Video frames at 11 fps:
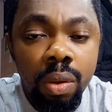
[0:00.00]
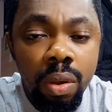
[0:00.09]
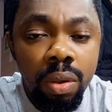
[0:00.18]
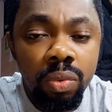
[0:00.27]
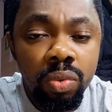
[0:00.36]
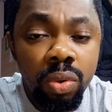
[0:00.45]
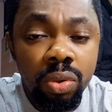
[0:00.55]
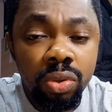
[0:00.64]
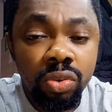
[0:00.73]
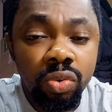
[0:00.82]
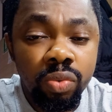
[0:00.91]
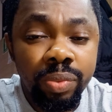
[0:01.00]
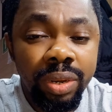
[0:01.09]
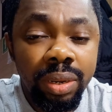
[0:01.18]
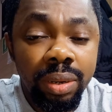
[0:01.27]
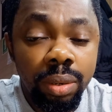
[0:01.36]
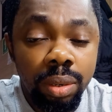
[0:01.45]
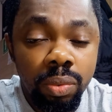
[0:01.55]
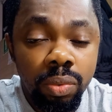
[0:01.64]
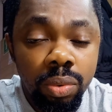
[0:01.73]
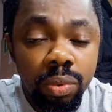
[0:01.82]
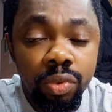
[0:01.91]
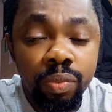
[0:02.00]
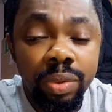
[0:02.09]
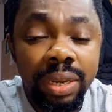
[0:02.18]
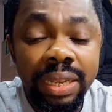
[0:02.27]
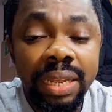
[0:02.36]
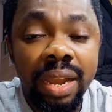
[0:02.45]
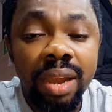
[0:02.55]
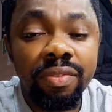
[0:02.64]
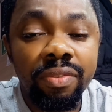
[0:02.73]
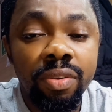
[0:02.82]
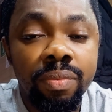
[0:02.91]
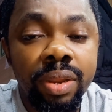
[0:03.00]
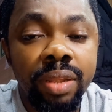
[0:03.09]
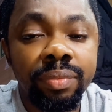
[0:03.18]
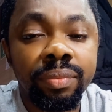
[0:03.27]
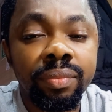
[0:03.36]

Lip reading: oil will also will be leaking out from there.